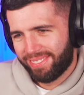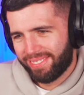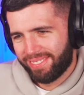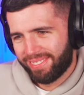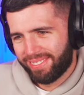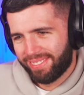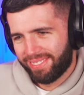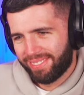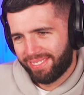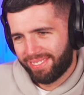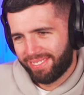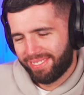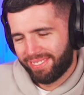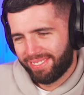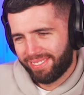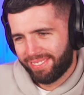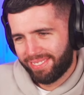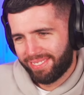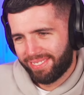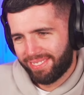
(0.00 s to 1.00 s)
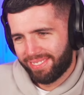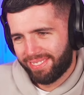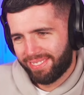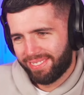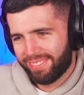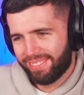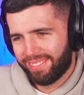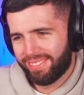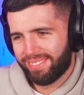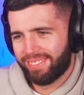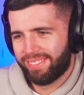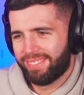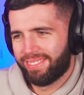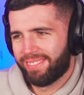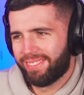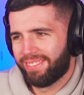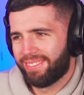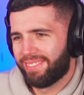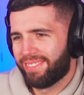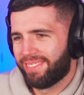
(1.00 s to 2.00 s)

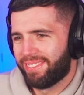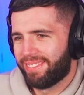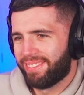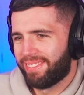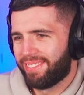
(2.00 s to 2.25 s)
[no speech]